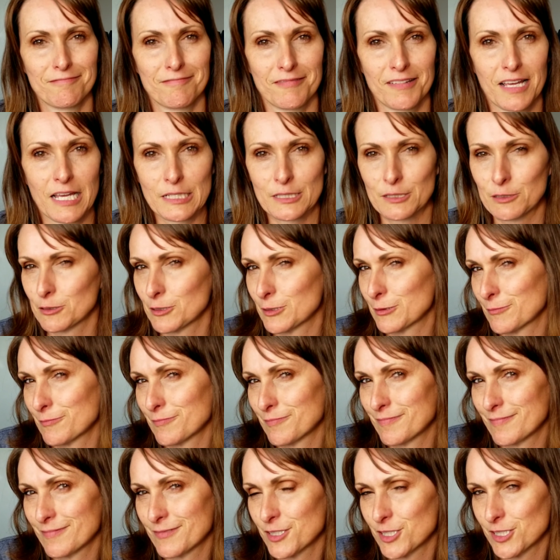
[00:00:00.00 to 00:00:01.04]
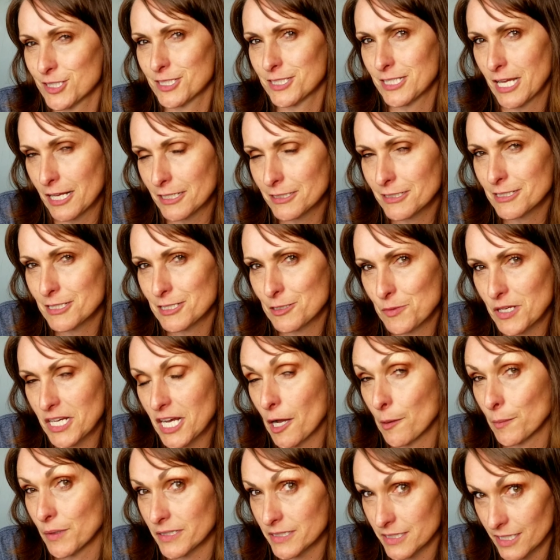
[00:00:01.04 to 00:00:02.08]
It tends to
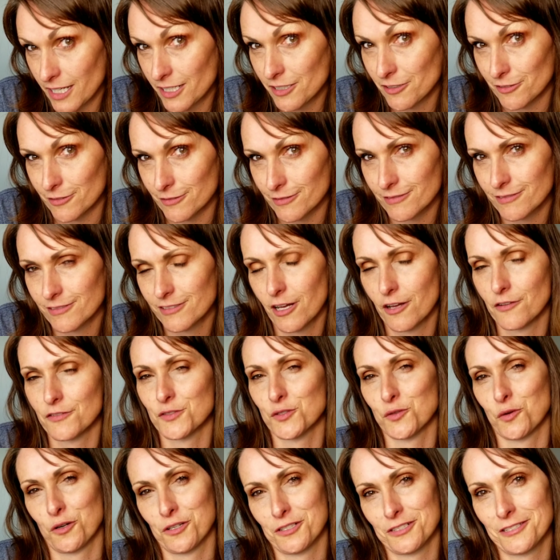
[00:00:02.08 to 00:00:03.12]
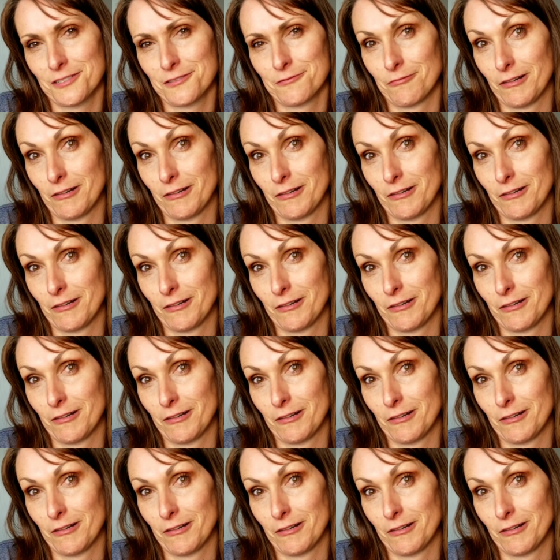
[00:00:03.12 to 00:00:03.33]
become a tunnel of sorts,